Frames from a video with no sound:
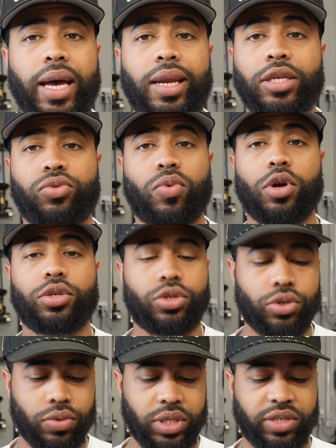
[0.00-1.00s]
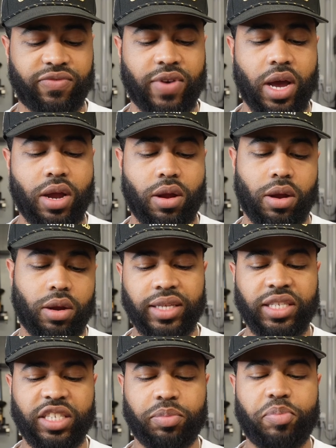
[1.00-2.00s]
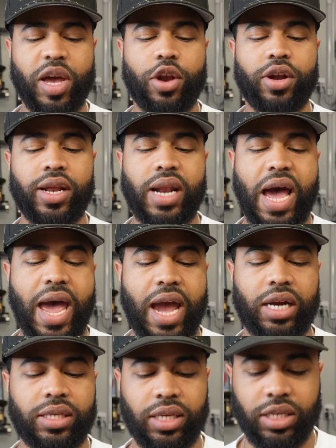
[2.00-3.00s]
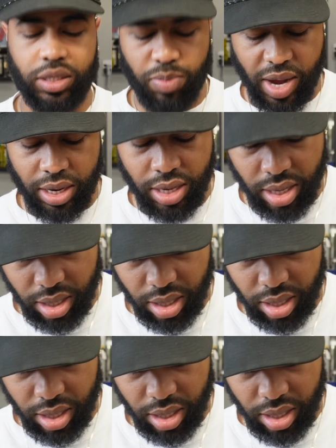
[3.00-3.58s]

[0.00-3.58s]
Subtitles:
how this works too. This fire. This is better than I actually expected.